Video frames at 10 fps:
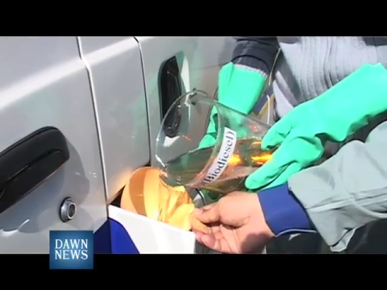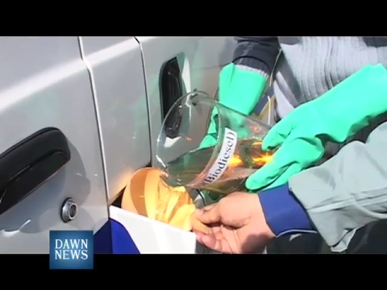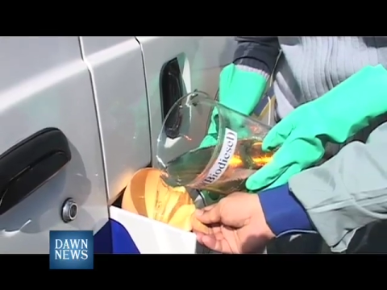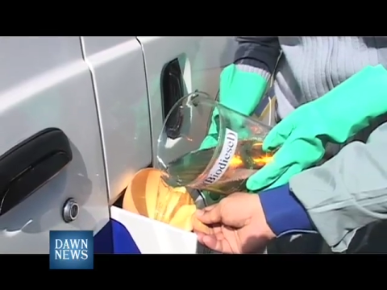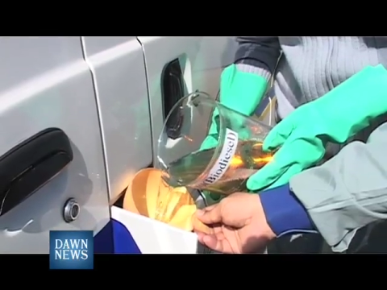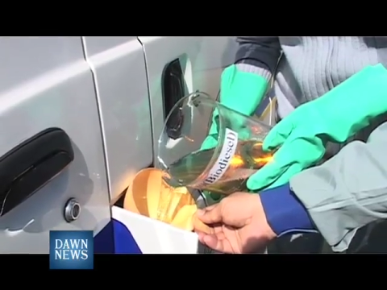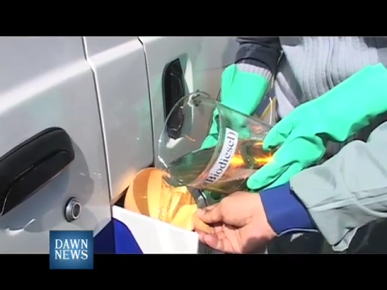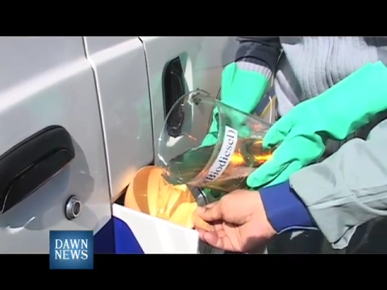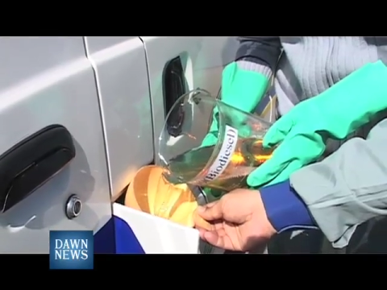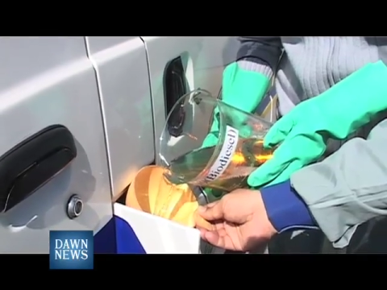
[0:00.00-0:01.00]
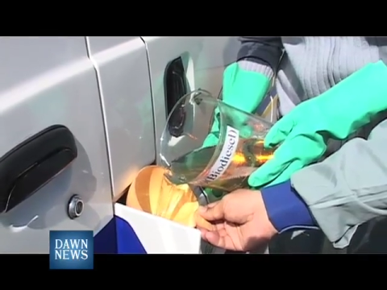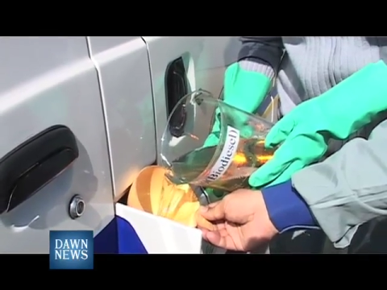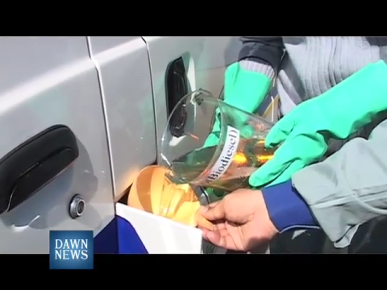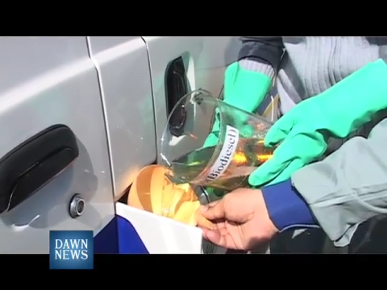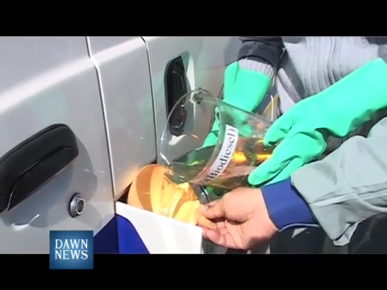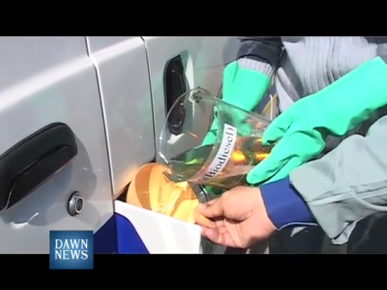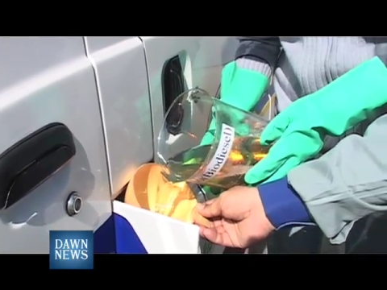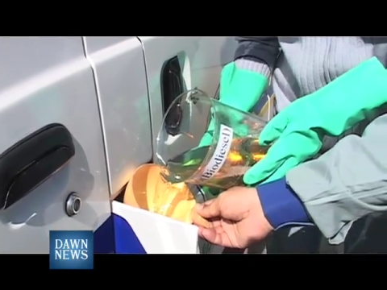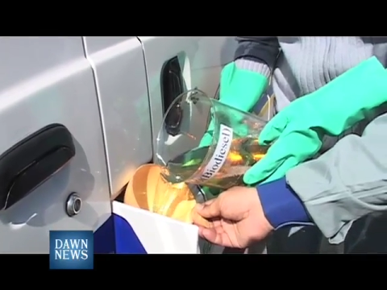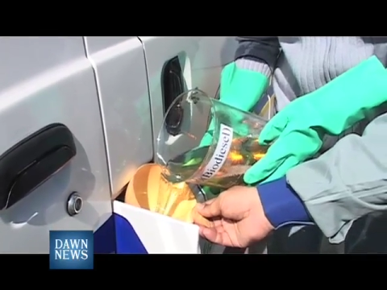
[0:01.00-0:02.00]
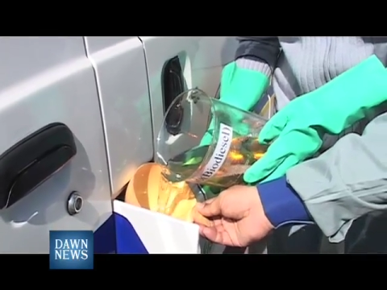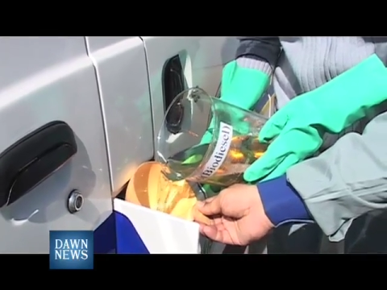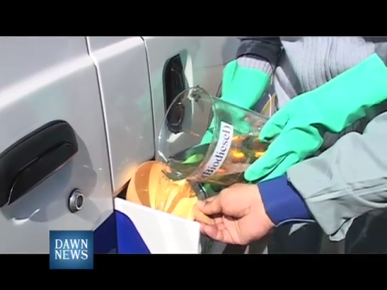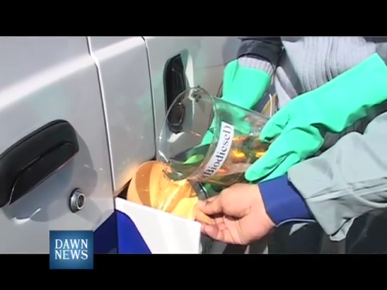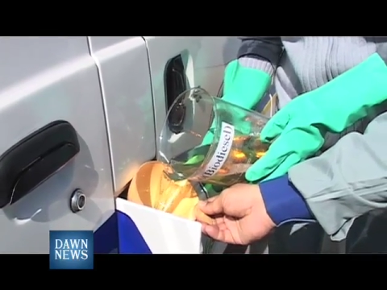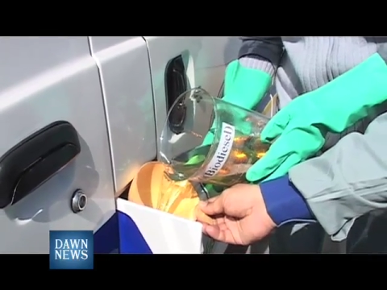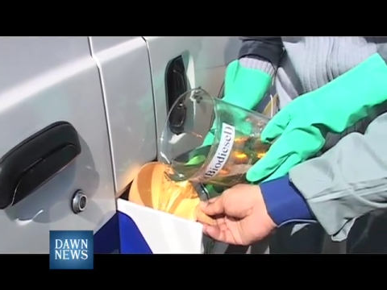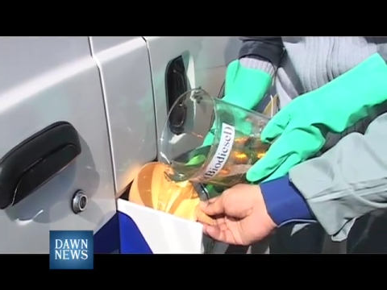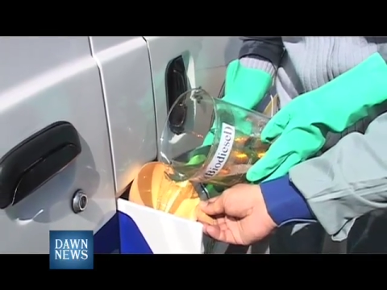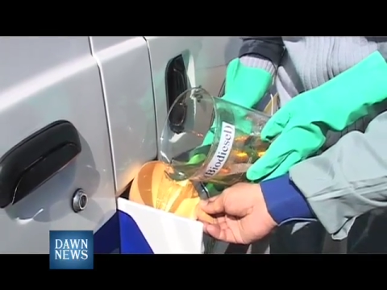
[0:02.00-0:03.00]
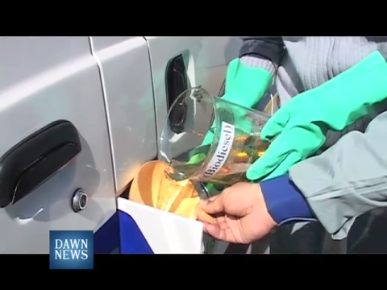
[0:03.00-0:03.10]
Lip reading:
Nobody's mouth can be seen.